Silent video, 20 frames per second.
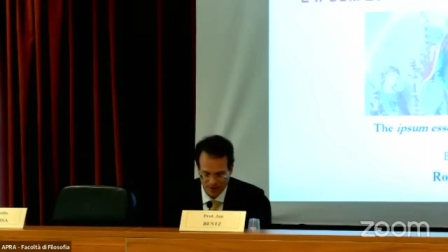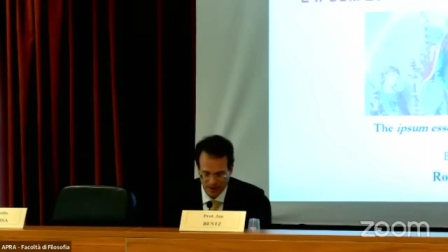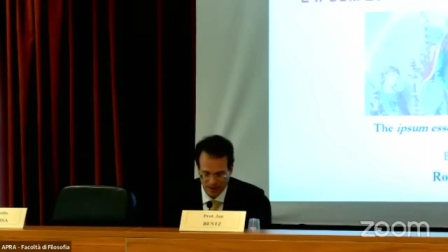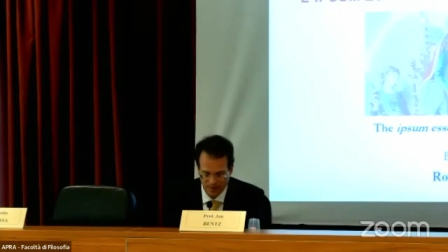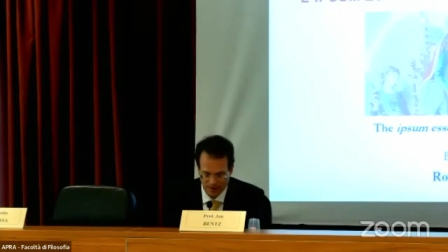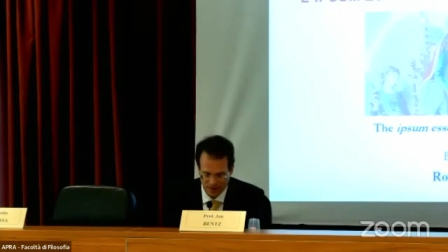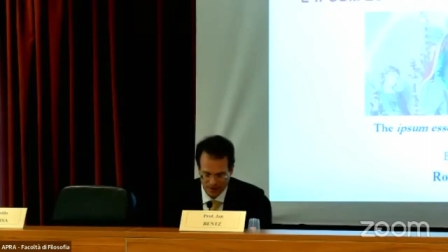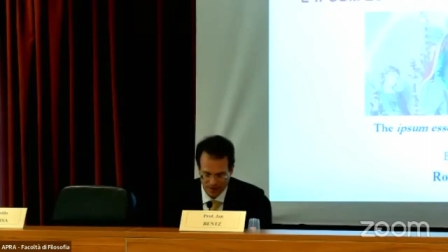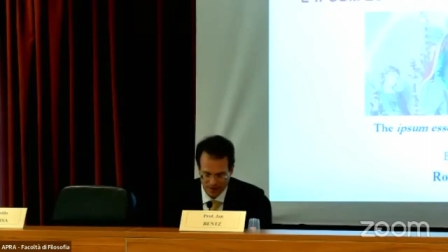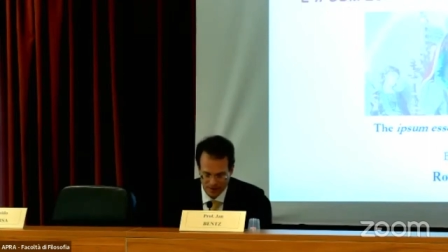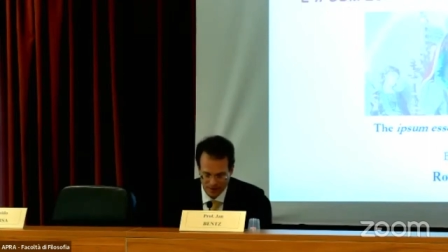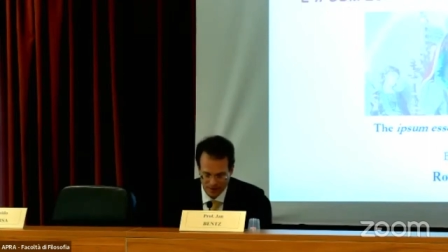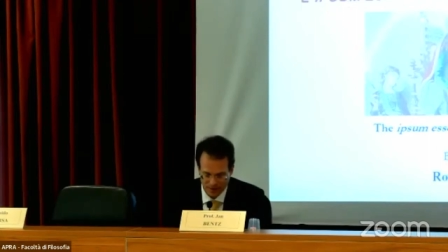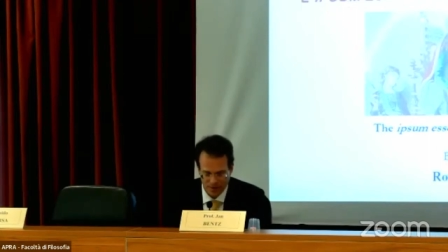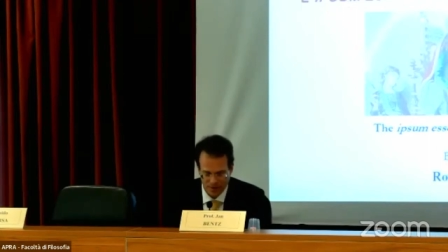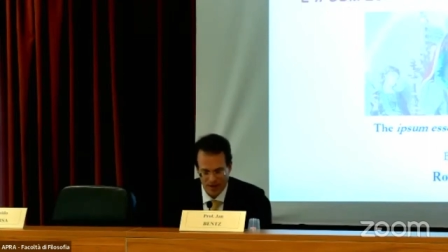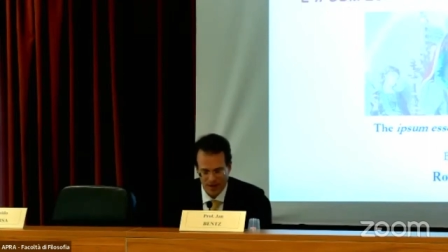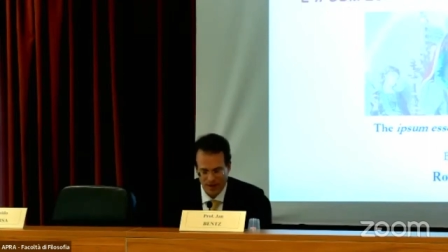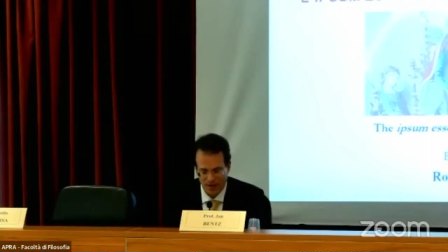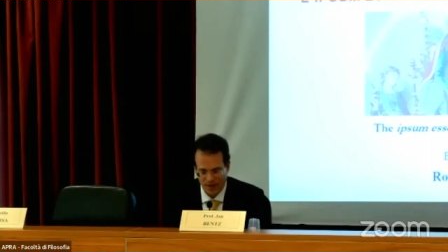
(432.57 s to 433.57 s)

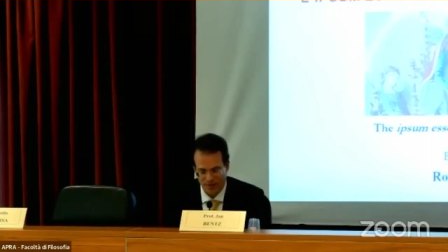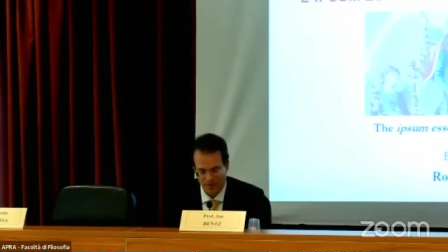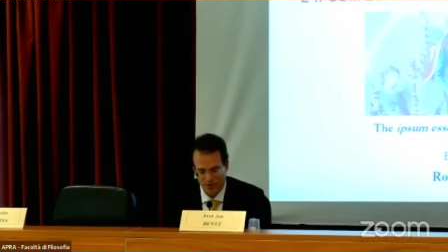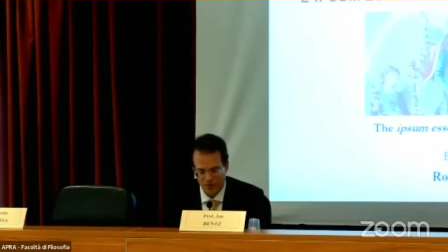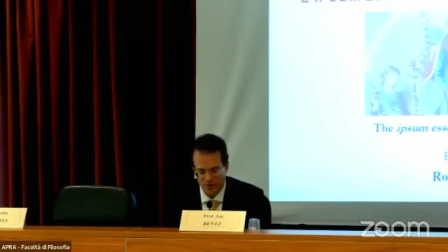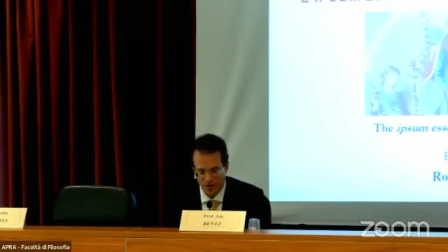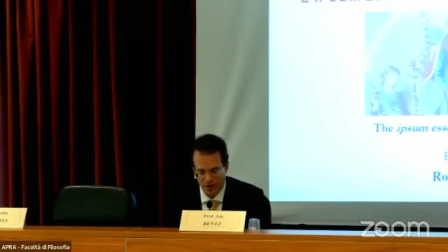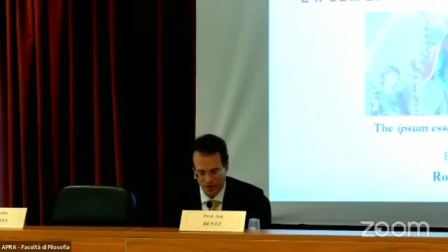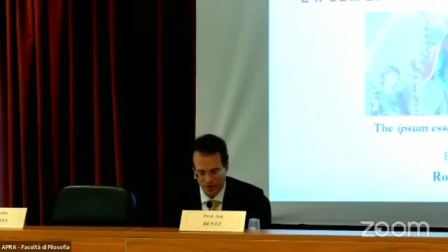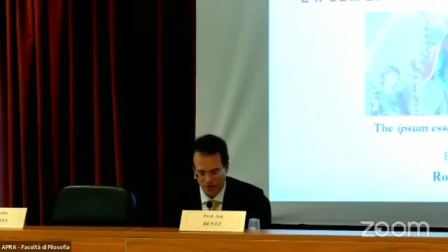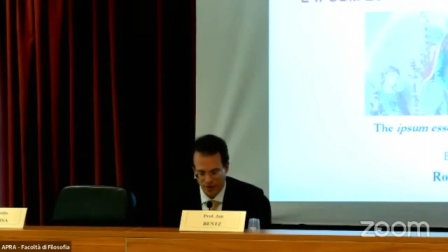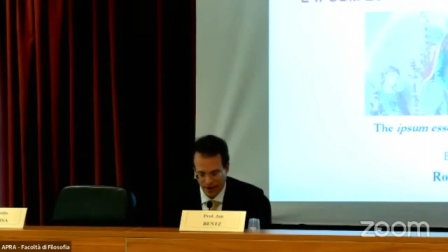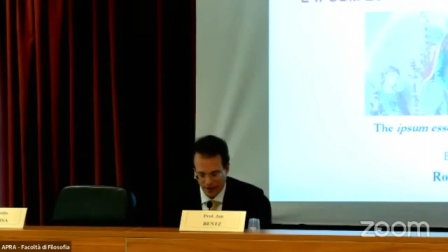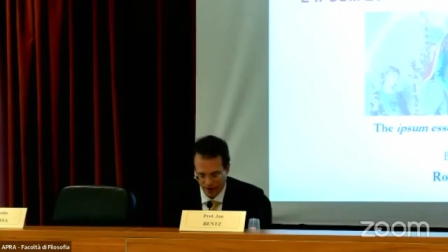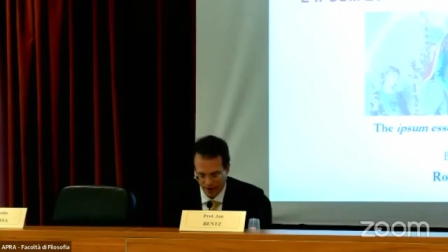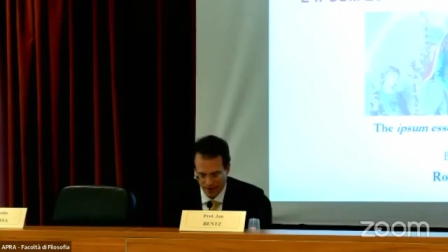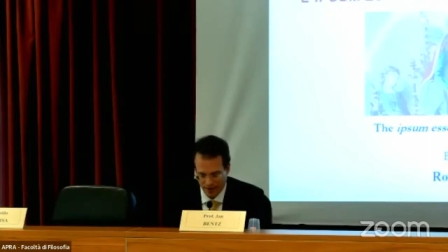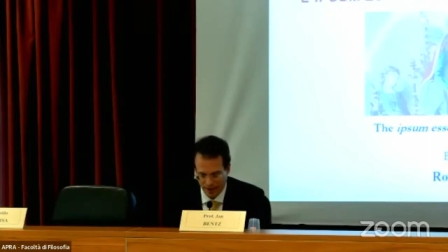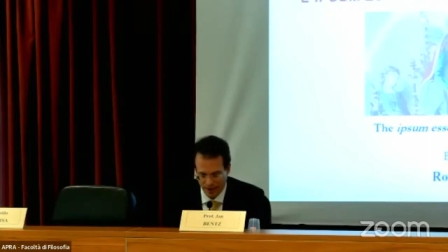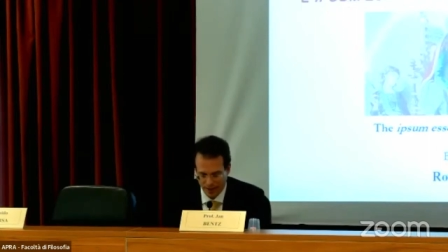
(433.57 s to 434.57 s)
substance, in the
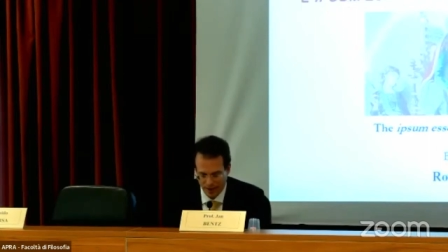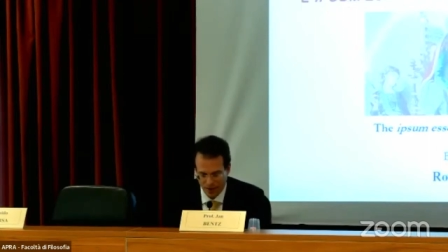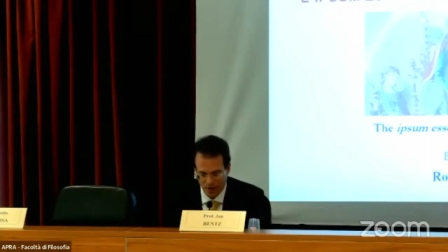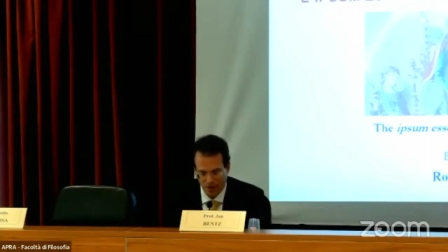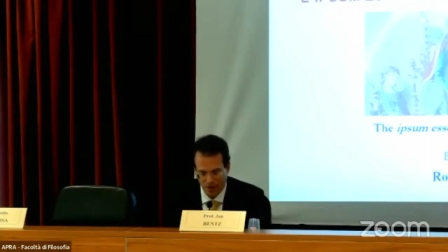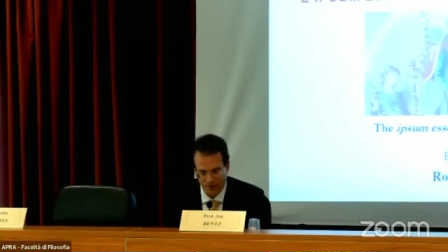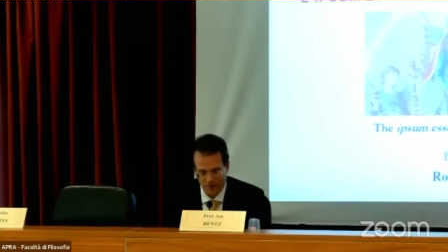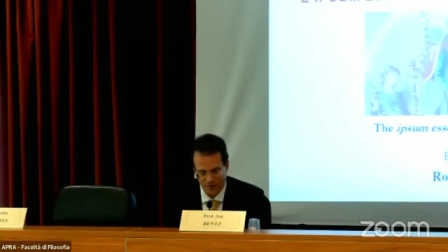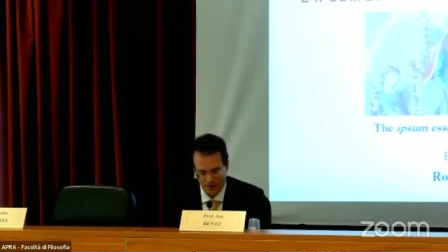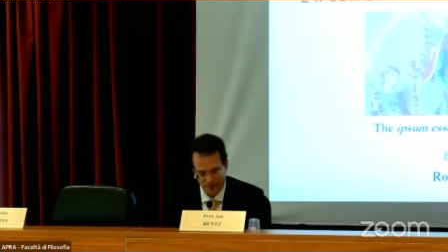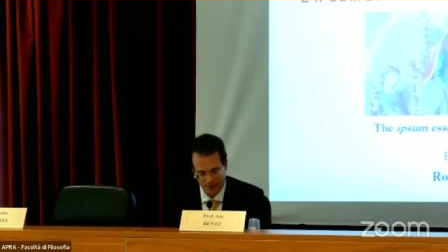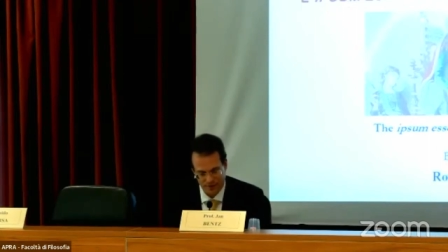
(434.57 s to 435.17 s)
generality of